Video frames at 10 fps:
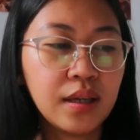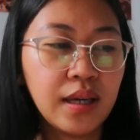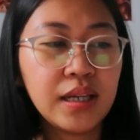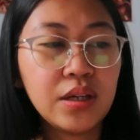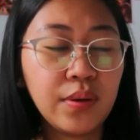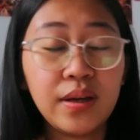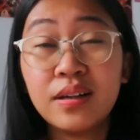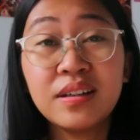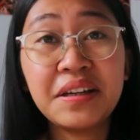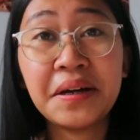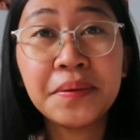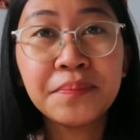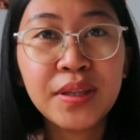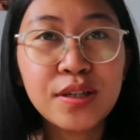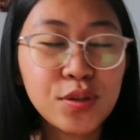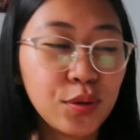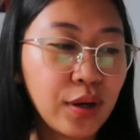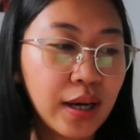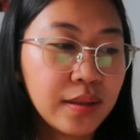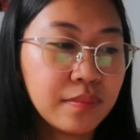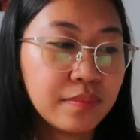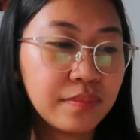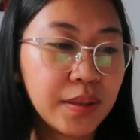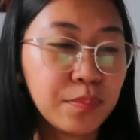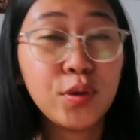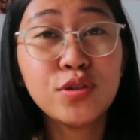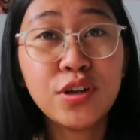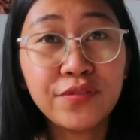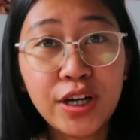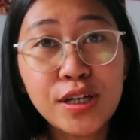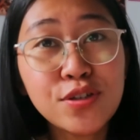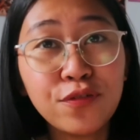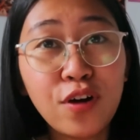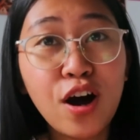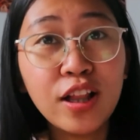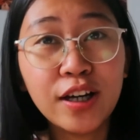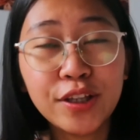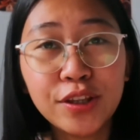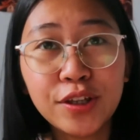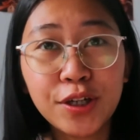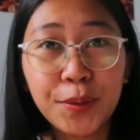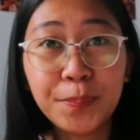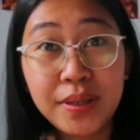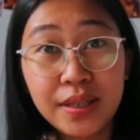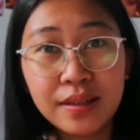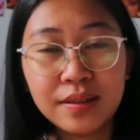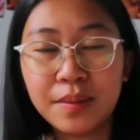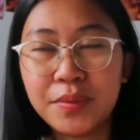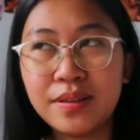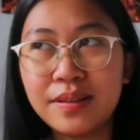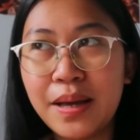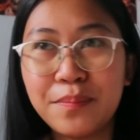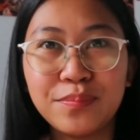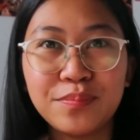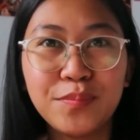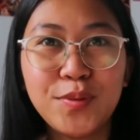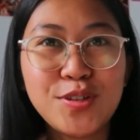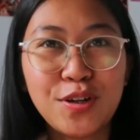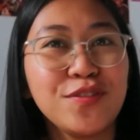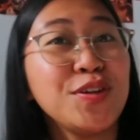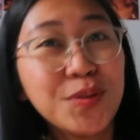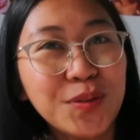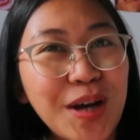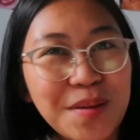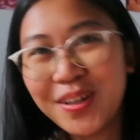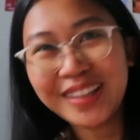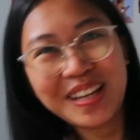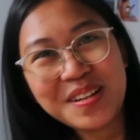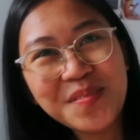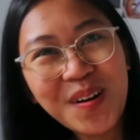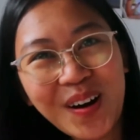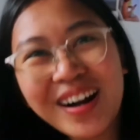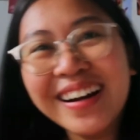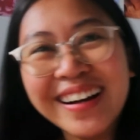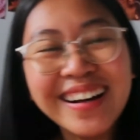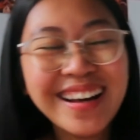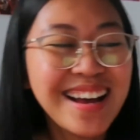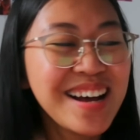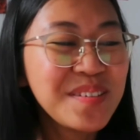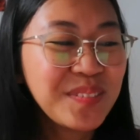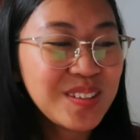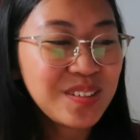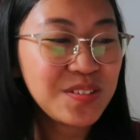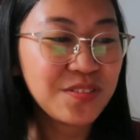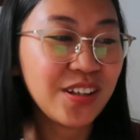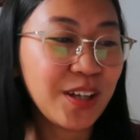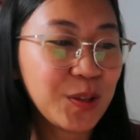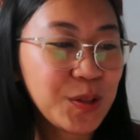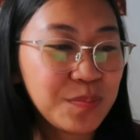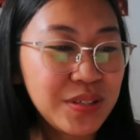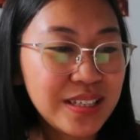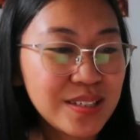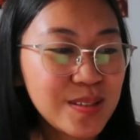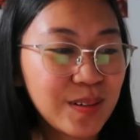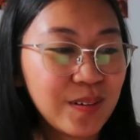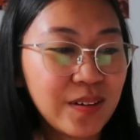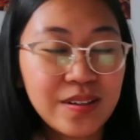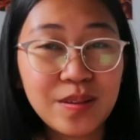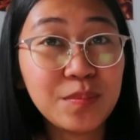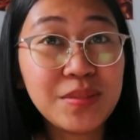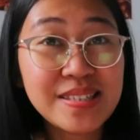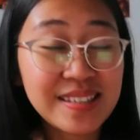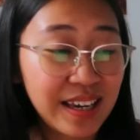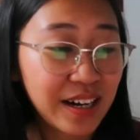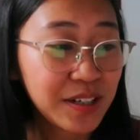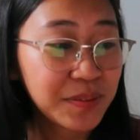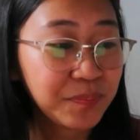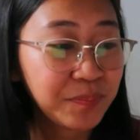Anyway, yeah. So like most of us fall under B. I mean, most of you, I'm not anymore. Most of you fall under B, so don't be scared.